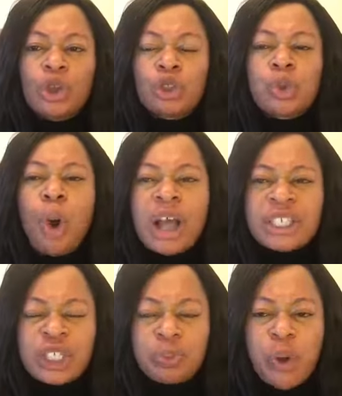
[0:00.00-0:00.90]
towards
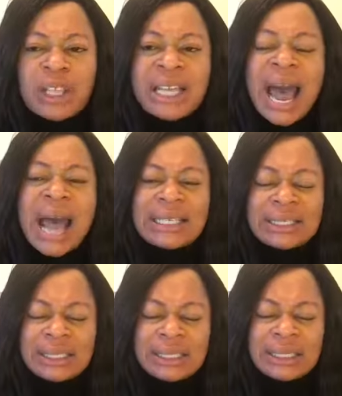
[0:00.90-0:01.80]
this
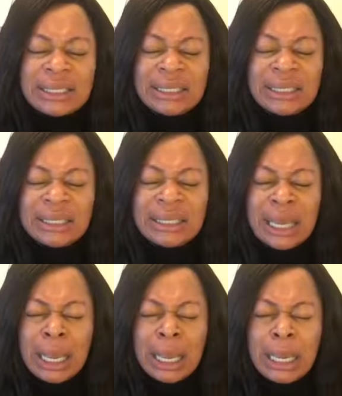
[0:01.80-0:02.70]
broadcast,
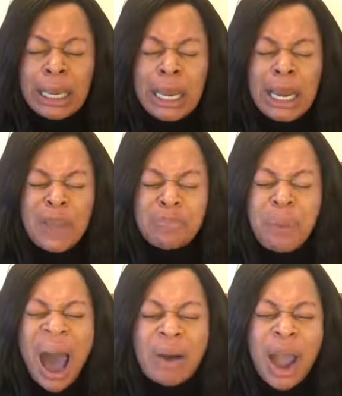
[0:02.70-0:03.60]
healing
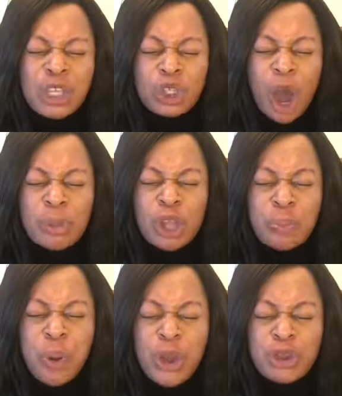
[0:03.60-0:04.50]
power is coming
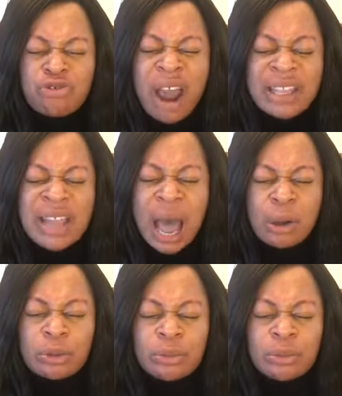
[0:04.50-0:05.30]
upon you right now.